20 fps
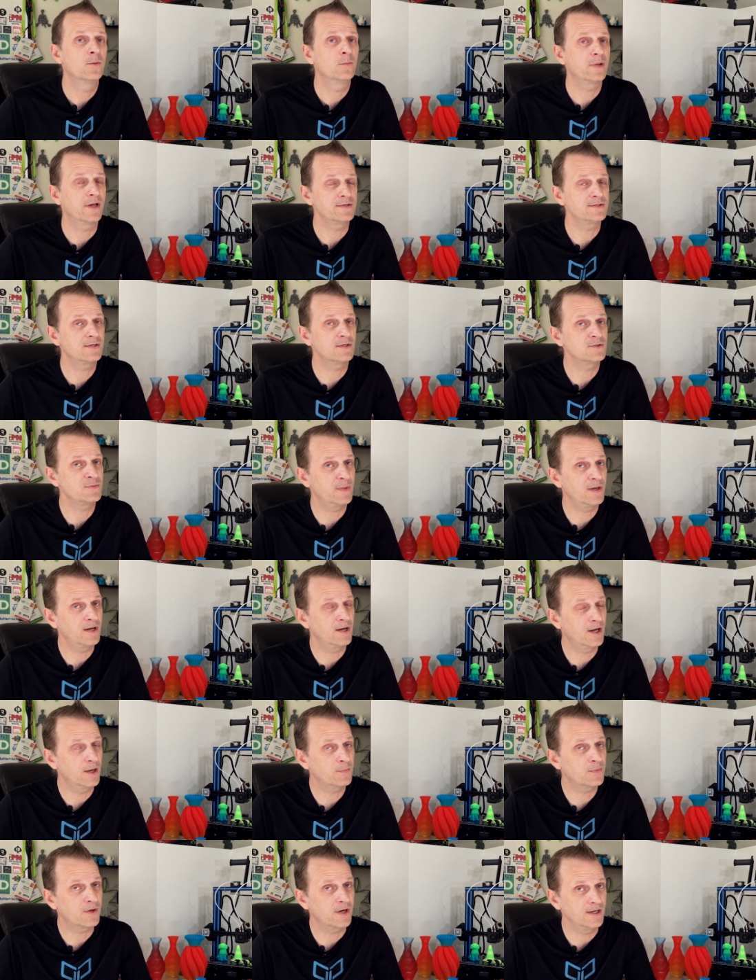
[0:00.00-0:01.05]
Plus there's been an
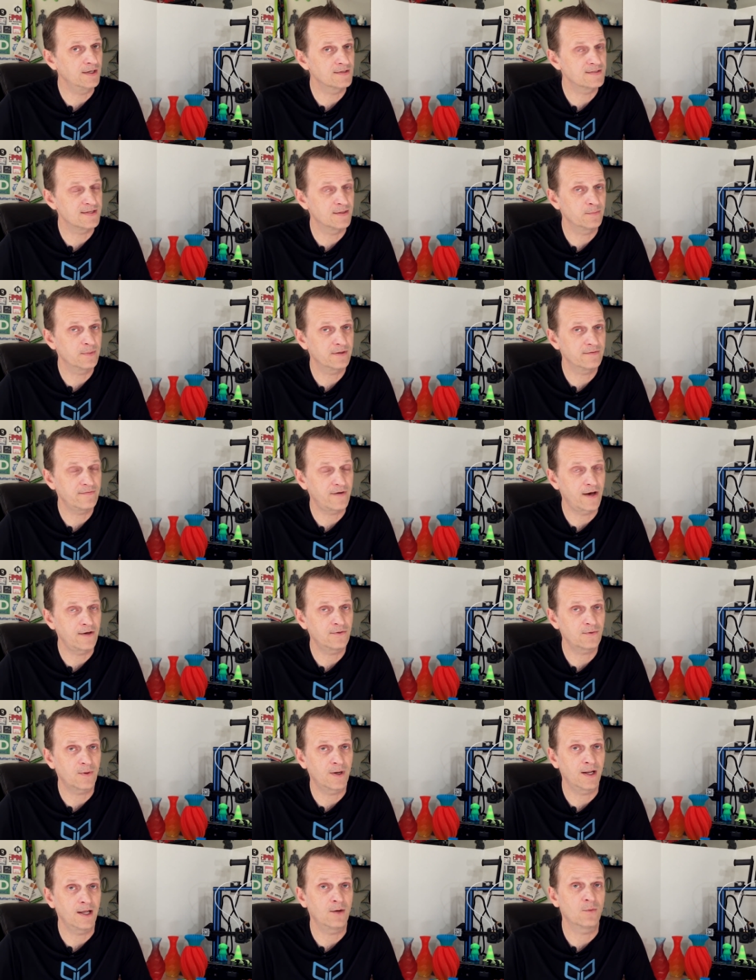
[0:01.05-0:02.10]
upgrade to Simplify
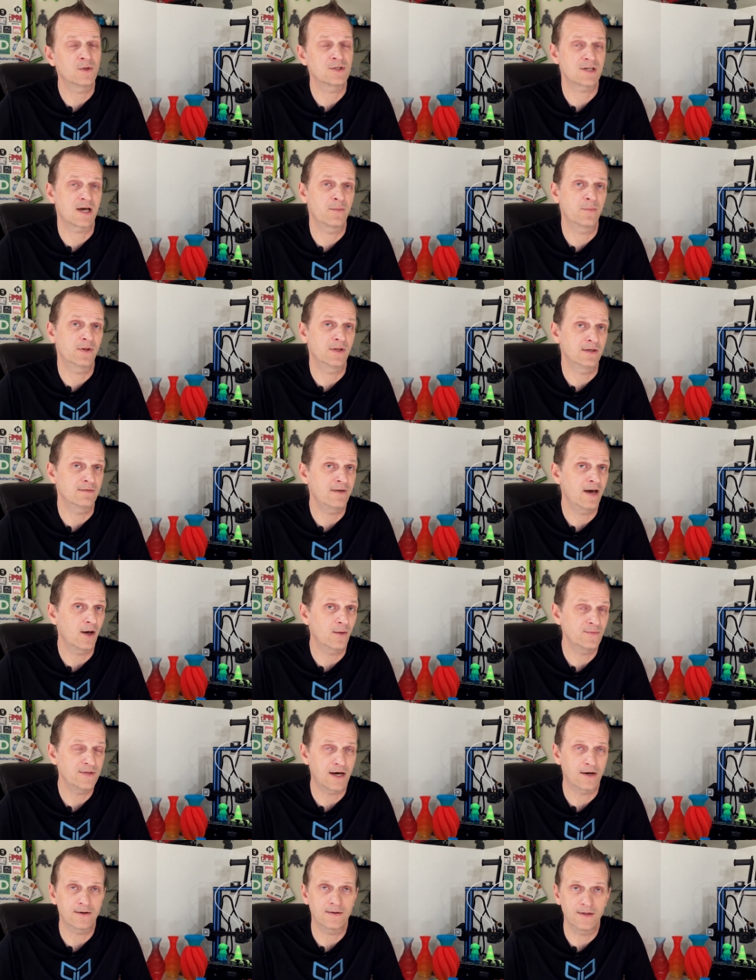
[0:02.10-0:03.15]
3D, which I believe
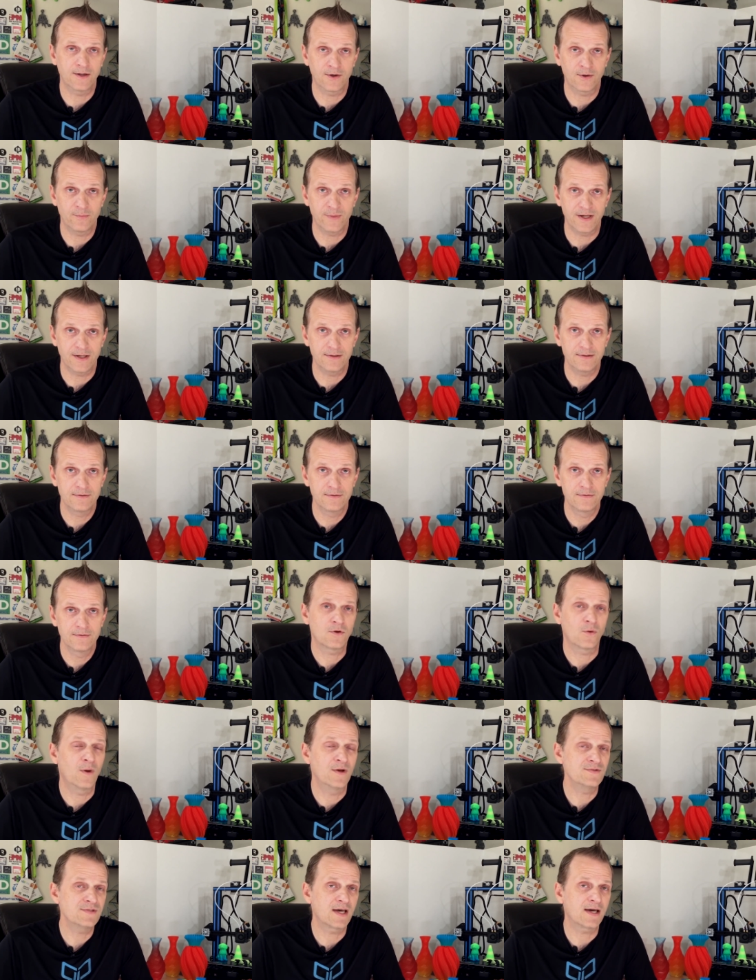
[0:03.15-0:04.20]
helped out a little bit. So
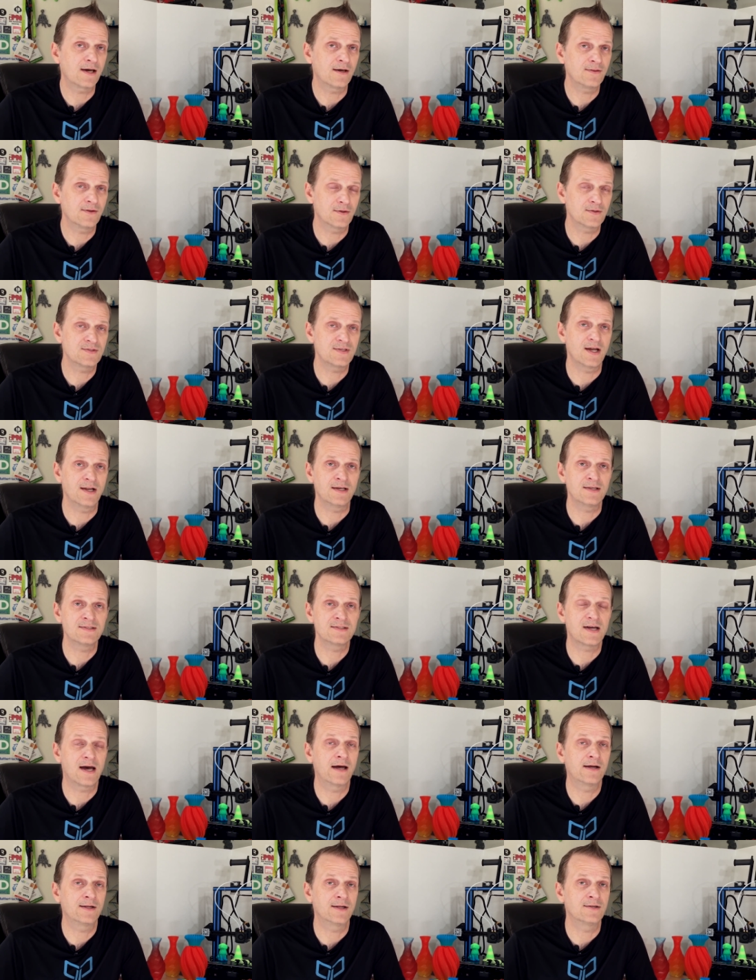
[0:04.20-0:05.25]
once I got those settings
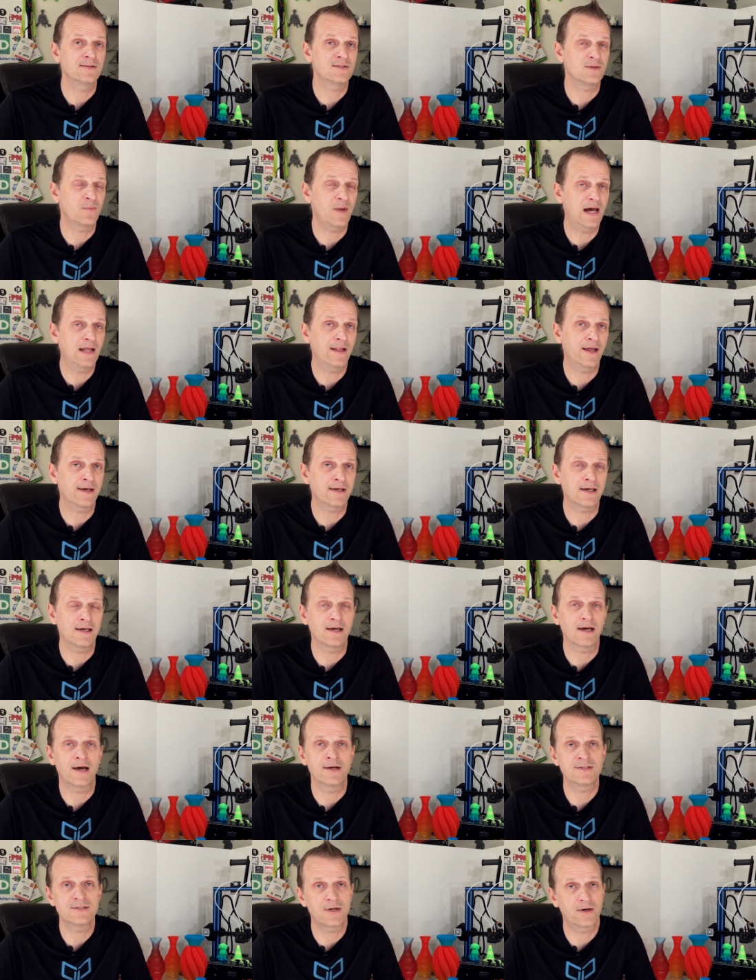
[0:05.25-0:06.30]
dialed in to my
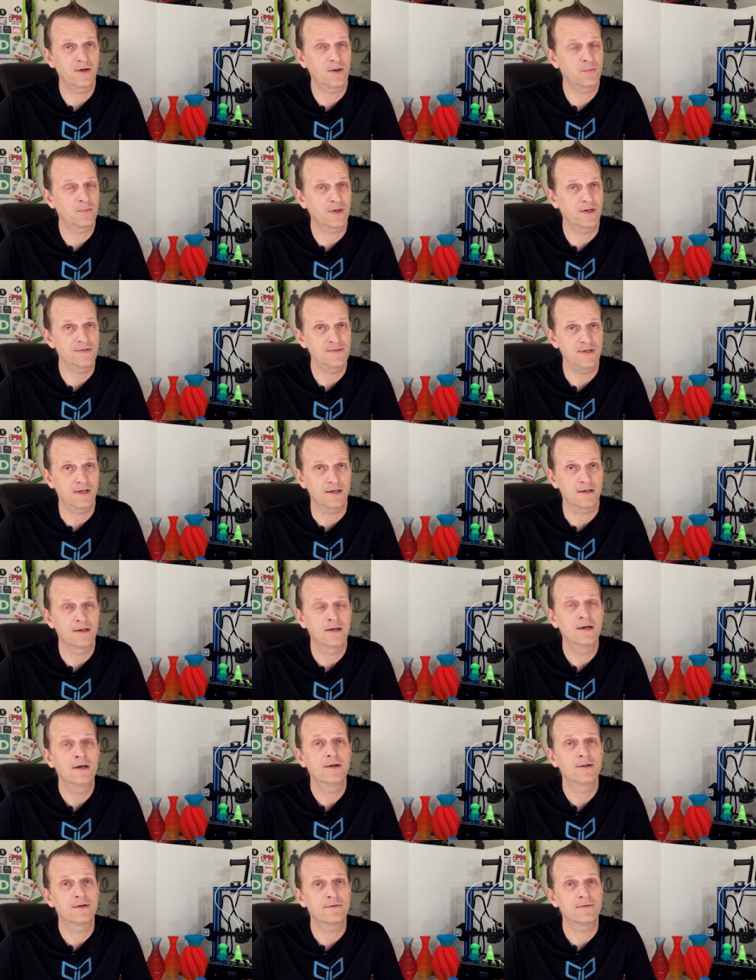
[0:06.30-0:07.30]
liking, I started printing.